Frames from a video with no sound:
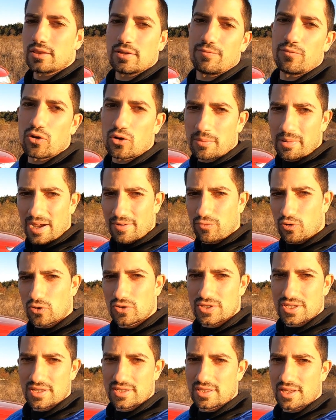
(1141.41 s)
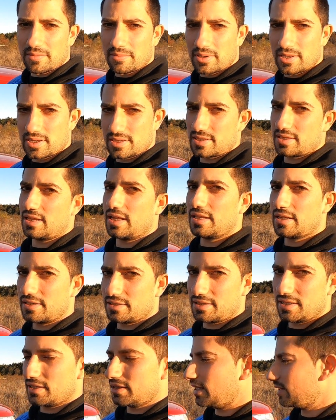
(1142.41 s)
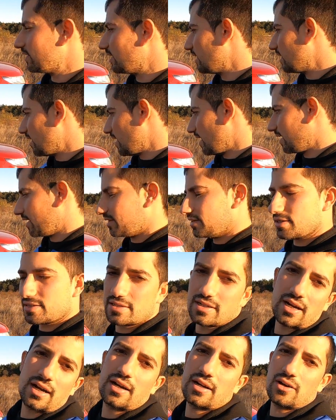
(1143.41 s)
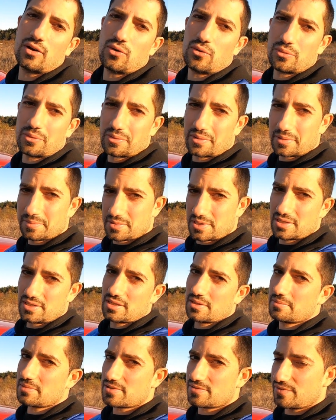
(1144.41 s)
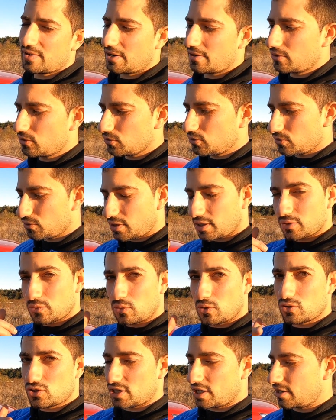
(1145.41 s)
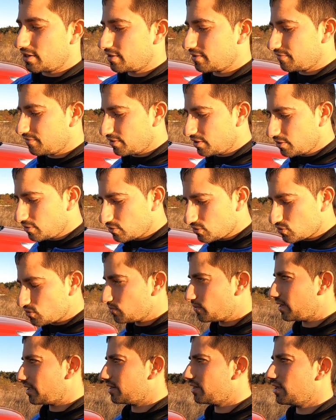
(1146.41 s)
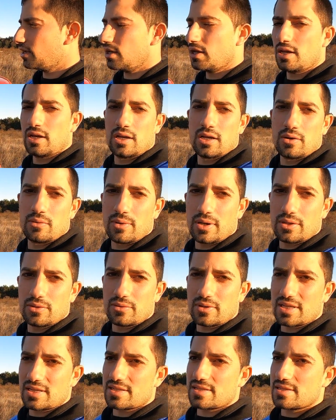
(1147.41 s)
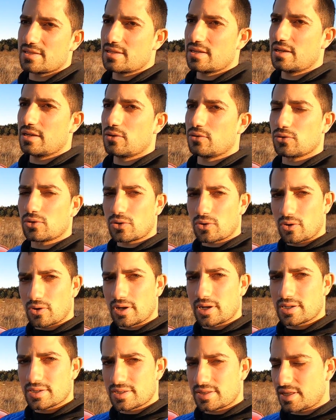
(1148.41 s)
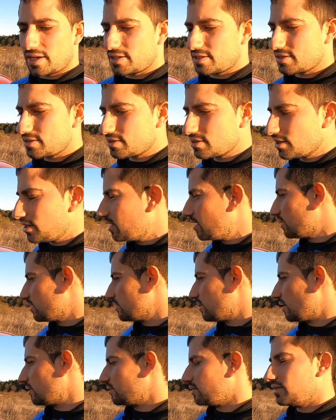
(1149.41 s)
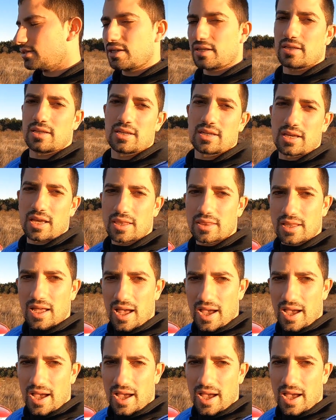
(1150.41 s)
the 4x4 system is another thing that I like in this car. Allgrip system is very good. You can watch other videos when you can see on rollers tests that it can